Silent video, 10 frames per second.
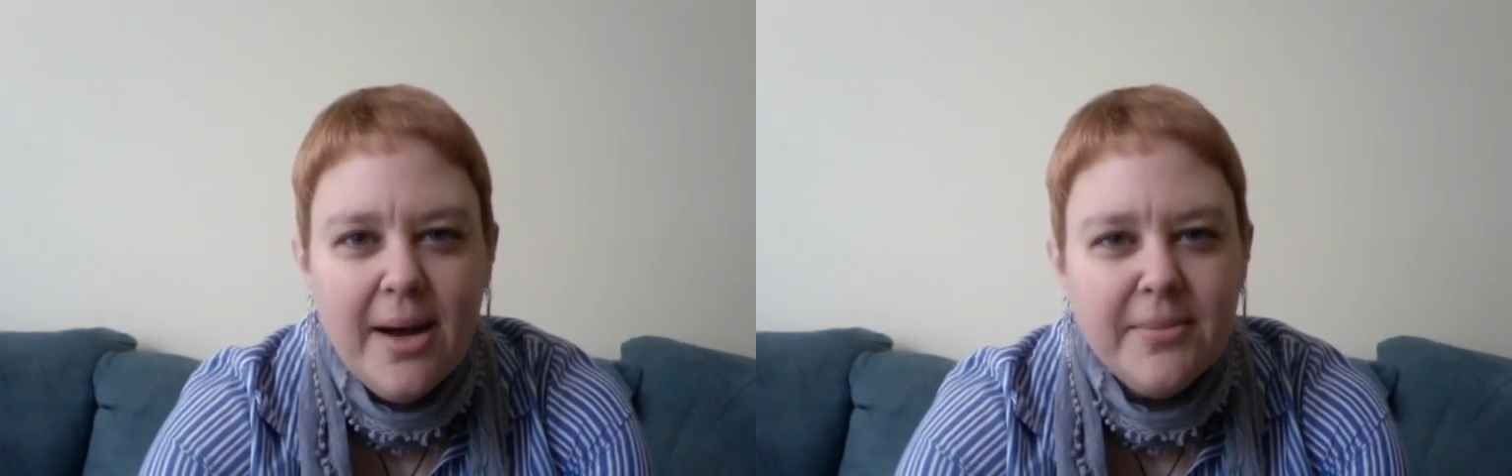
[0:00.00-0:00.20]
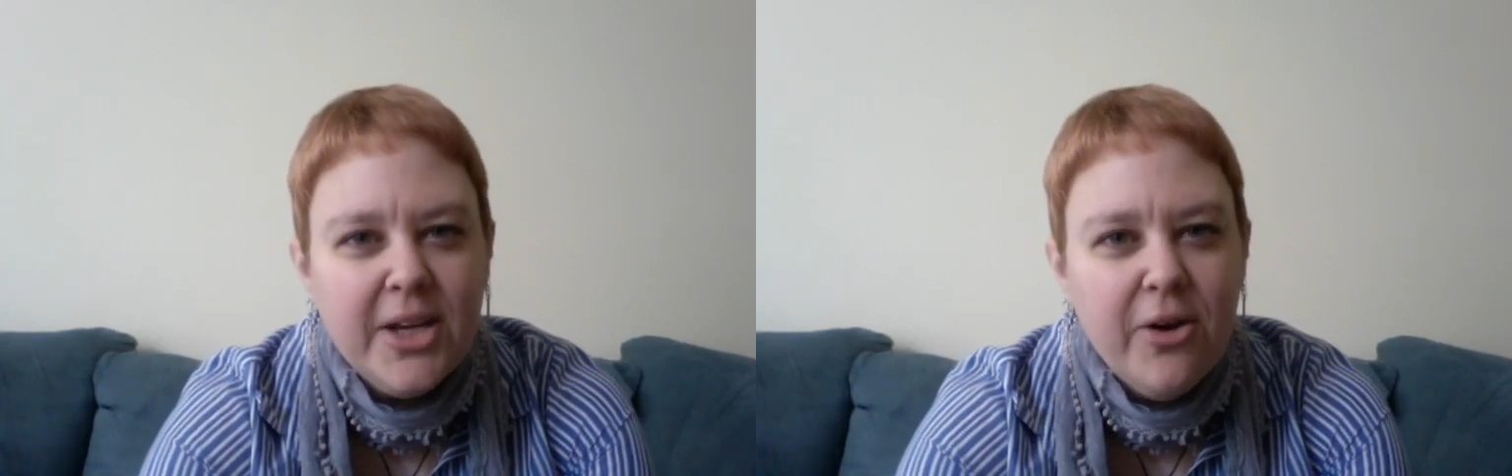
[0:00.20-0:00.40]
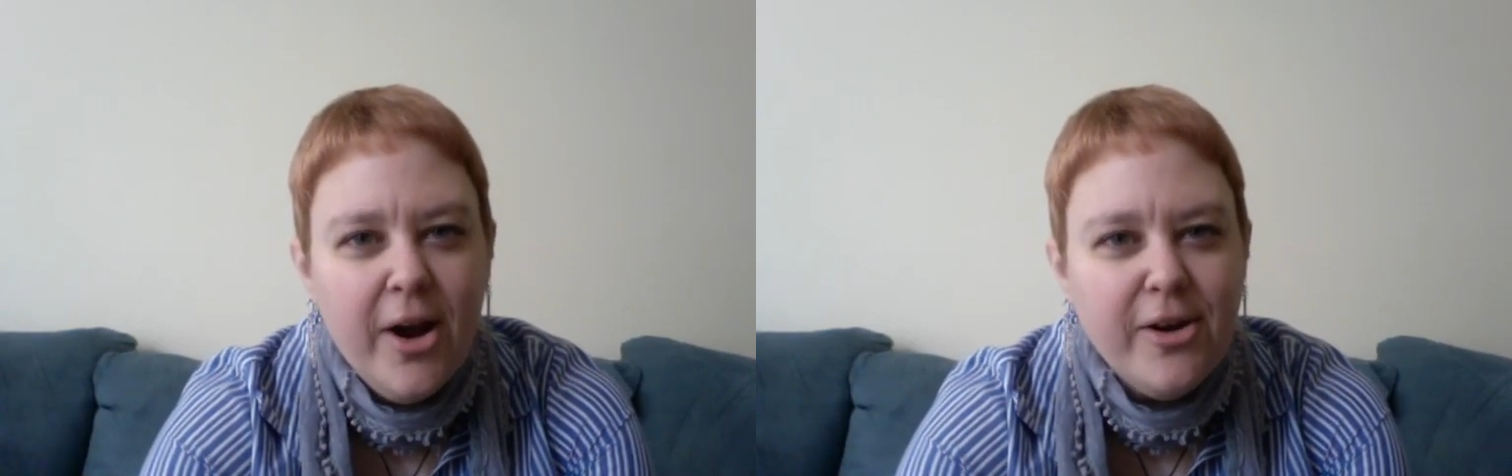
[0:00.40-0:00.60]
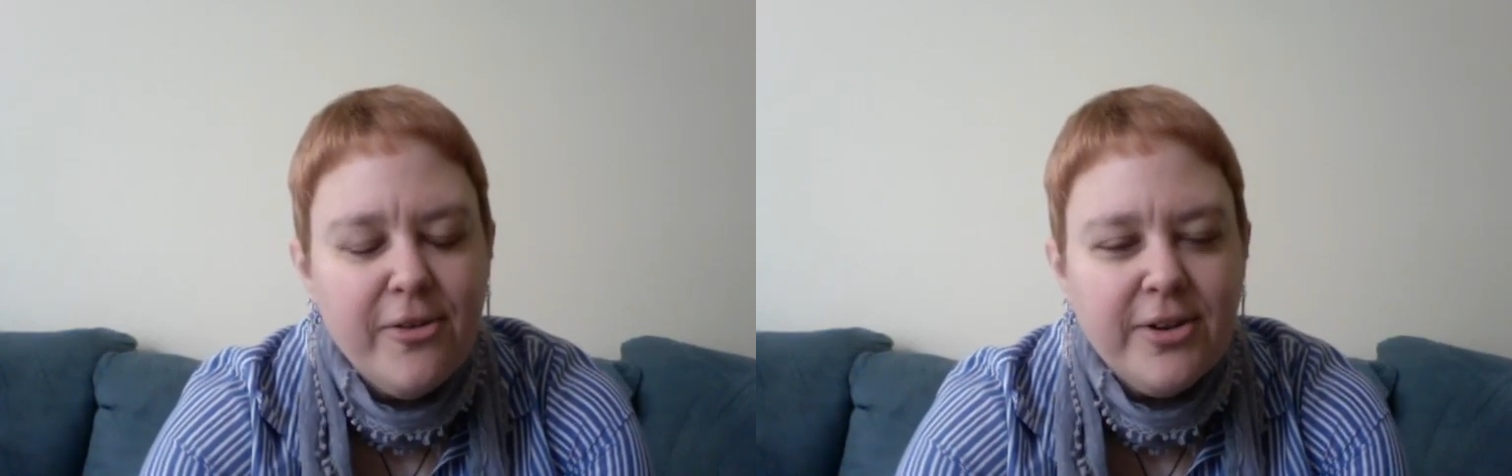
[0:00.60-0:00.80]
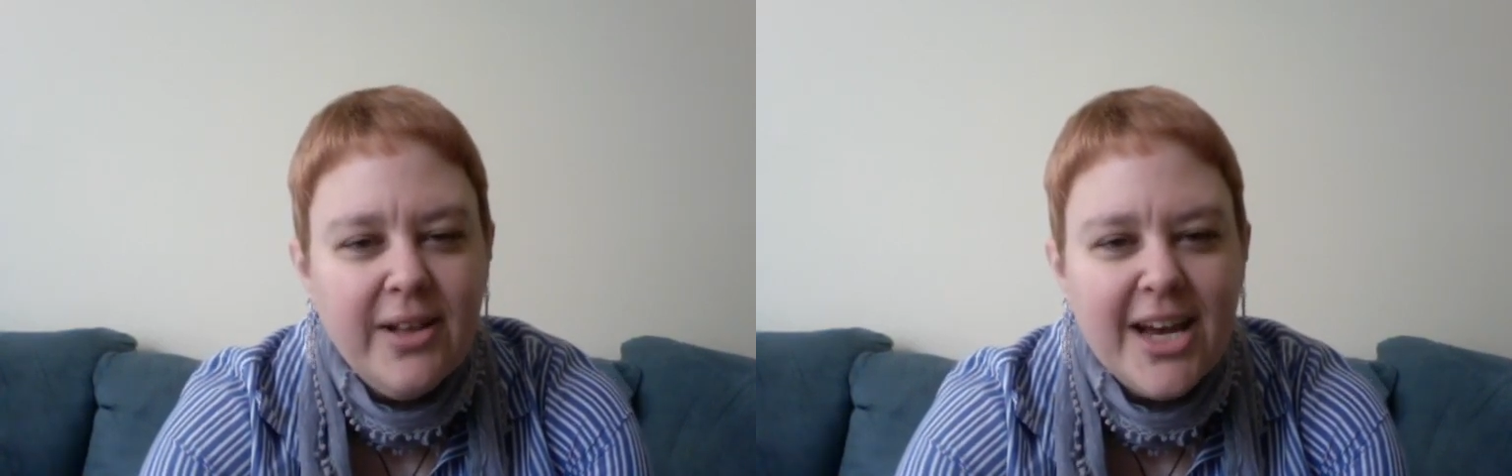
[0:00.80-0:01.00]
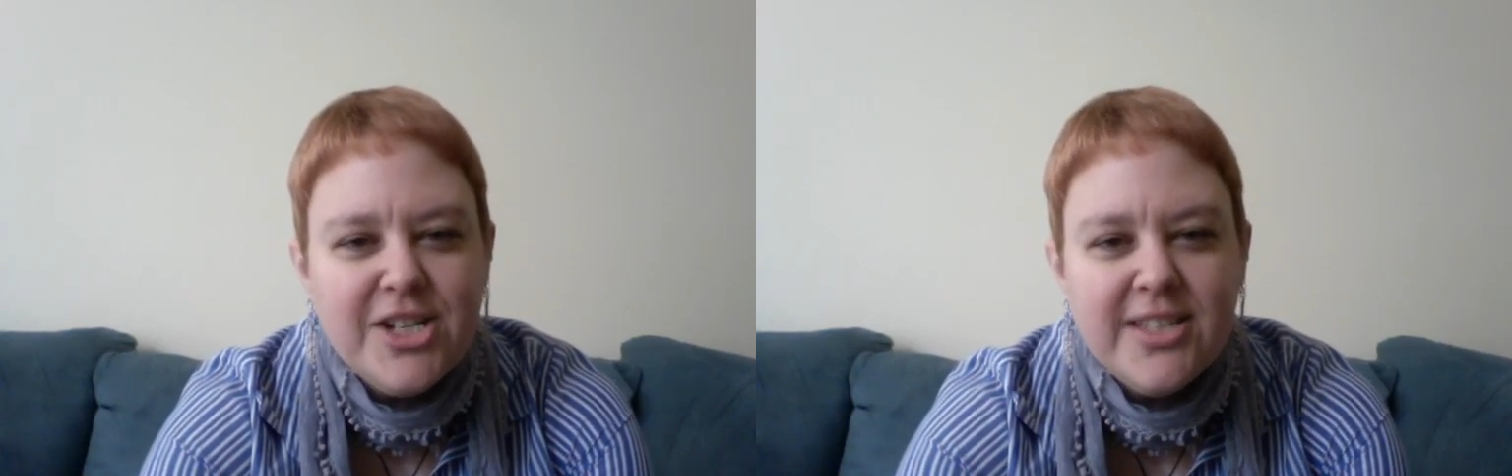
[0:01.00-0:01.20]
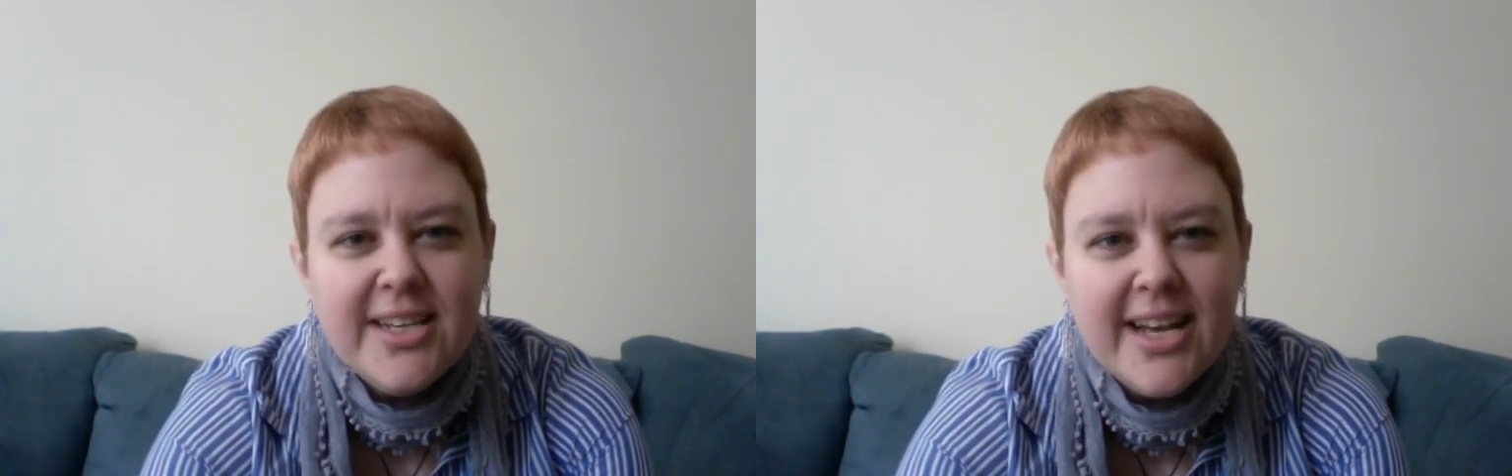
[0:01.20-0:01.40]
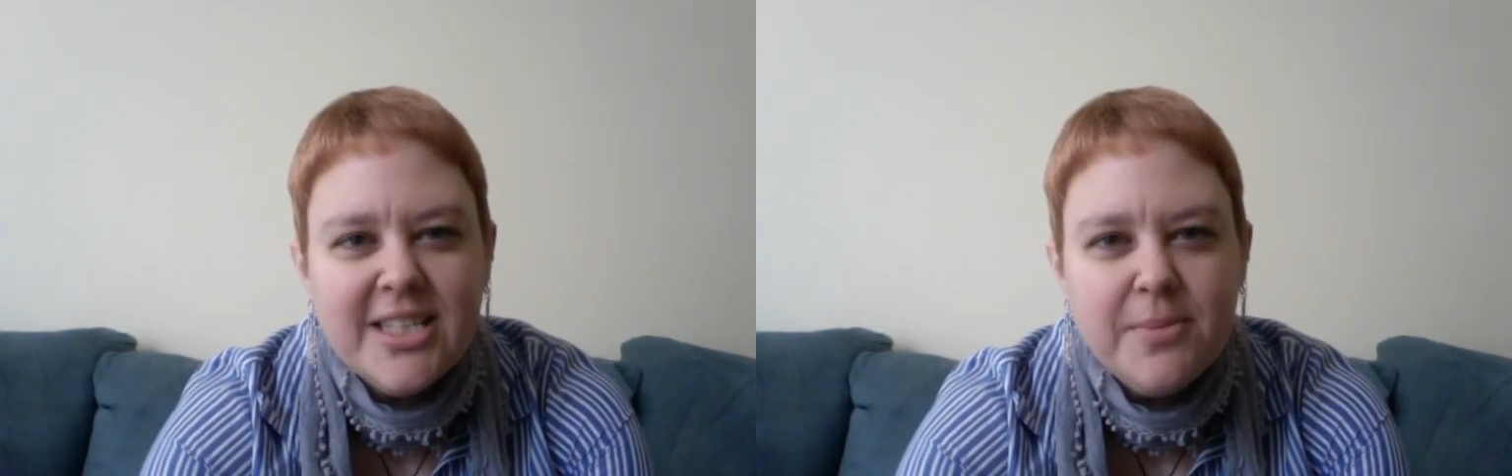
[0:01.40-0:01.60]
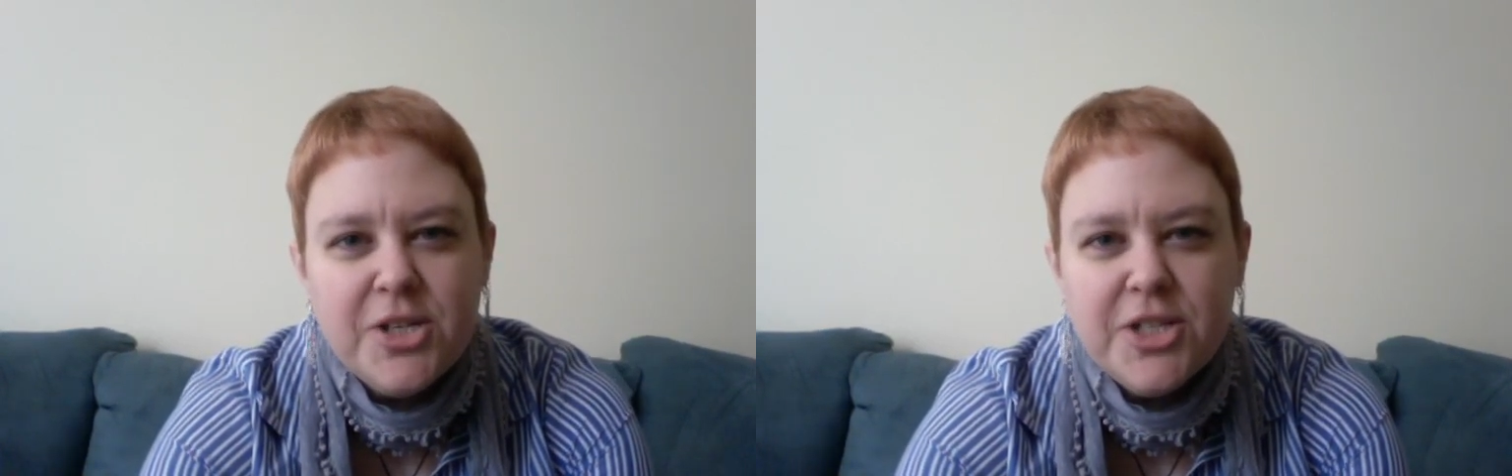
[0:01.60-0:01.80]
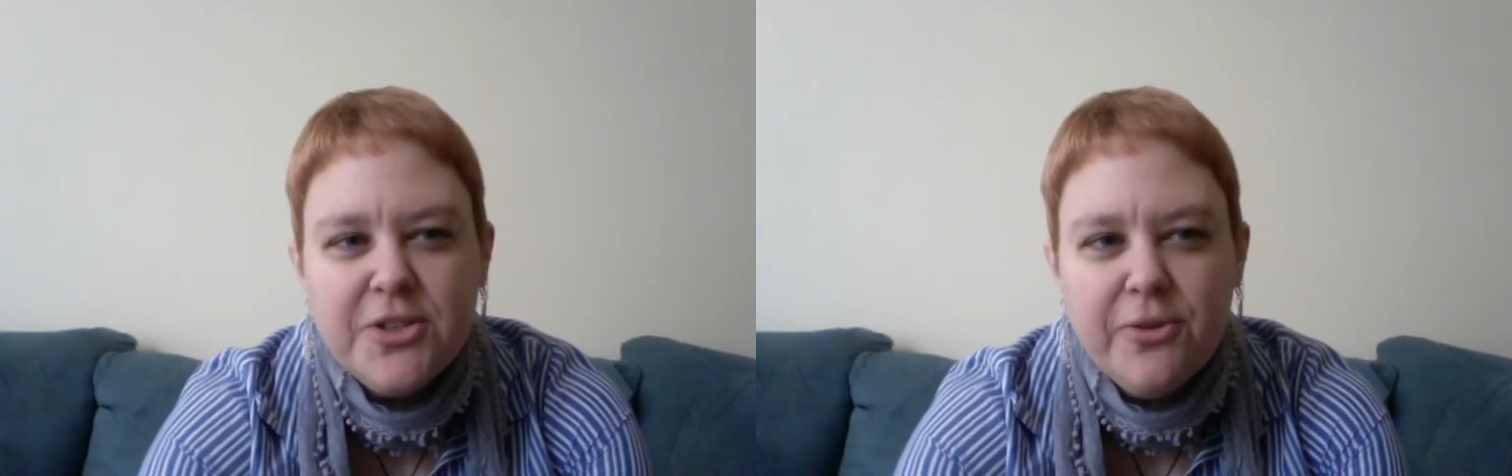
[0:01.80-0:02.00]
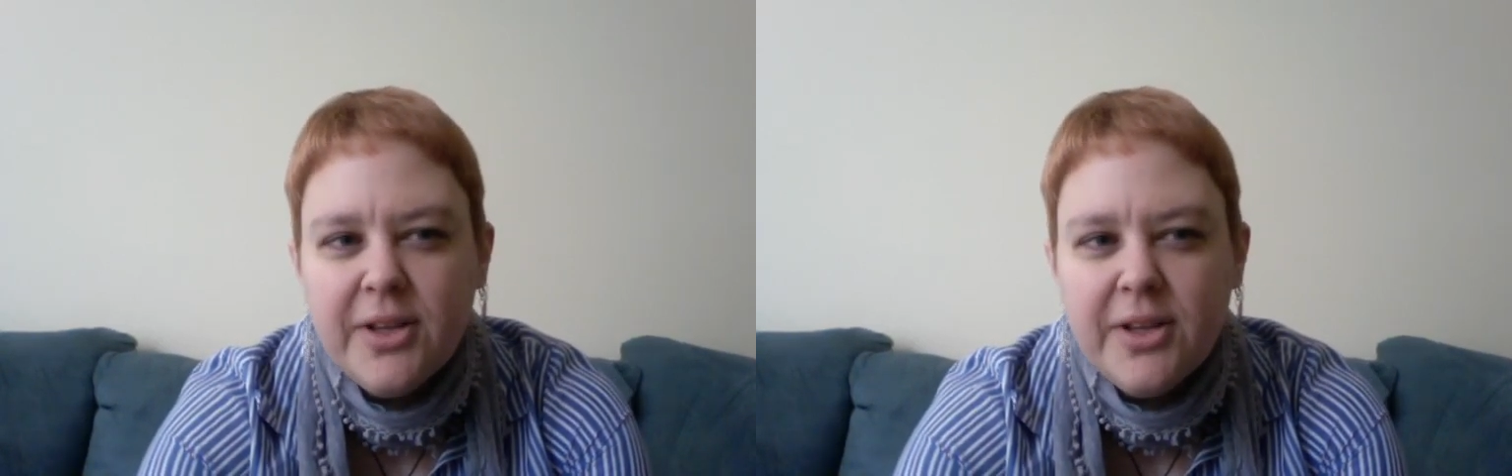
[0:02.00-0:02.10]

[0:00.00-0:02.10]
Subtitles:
I'm the Curator of Collections and Exhibitions for